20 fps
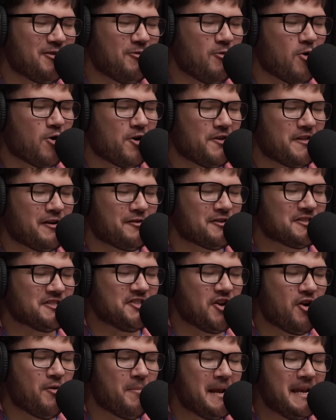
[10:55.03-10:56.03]
the war, there were
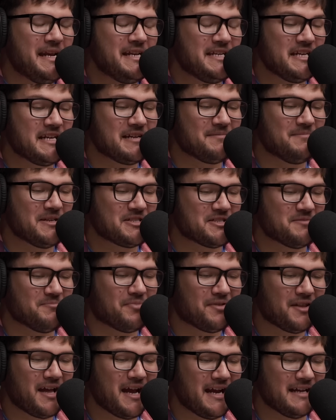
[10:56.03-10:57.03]
so many decommissioned
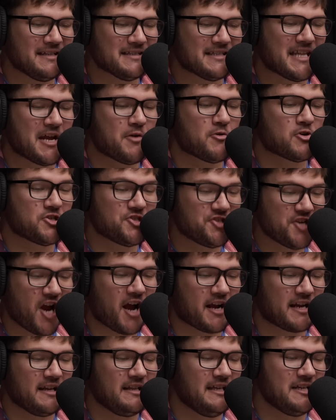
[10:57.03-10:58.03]
planes that they were
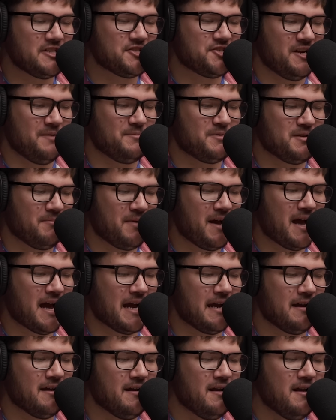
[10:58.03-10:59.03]
shockingly cheap to
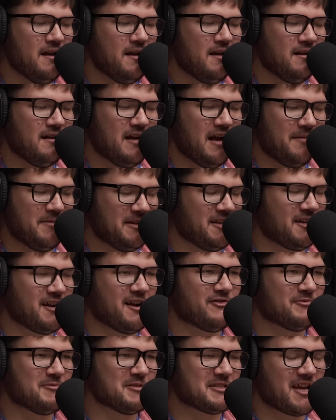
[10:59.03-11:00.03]
buy. I mean, the
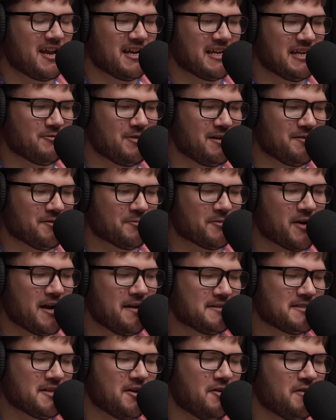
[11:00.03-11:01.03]
government's got to get rid of them,
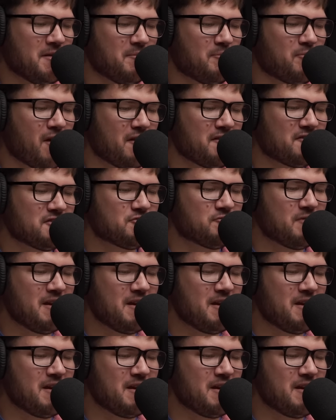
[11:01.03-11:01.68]
right? So the brothers